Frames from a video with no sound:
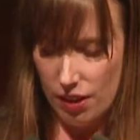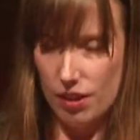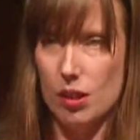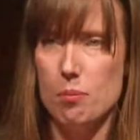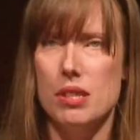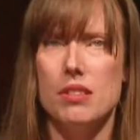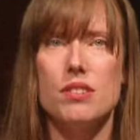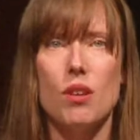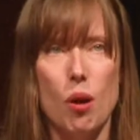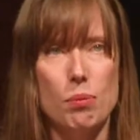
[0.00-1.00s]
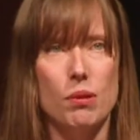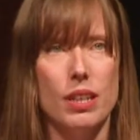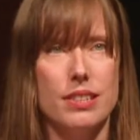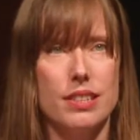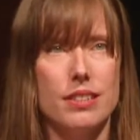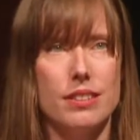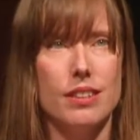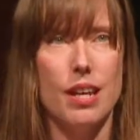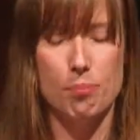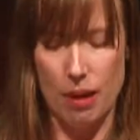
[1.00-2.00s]
committed to operate
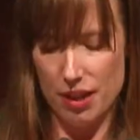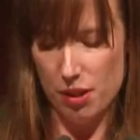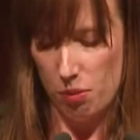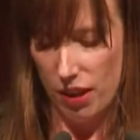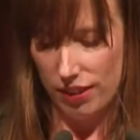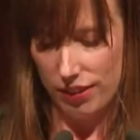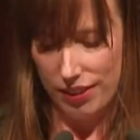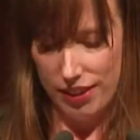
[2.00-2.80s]
and partner well